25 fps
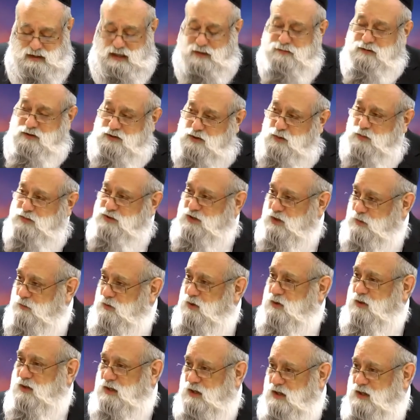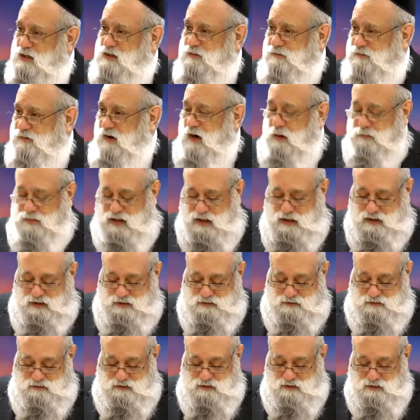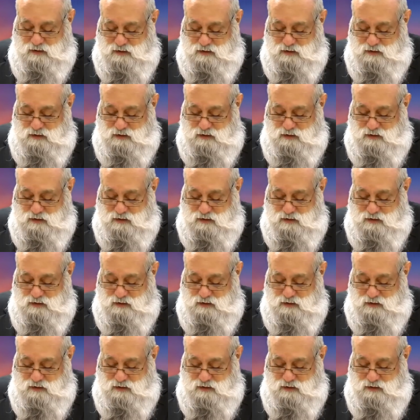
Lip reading: And the Jewish community isn't far behind.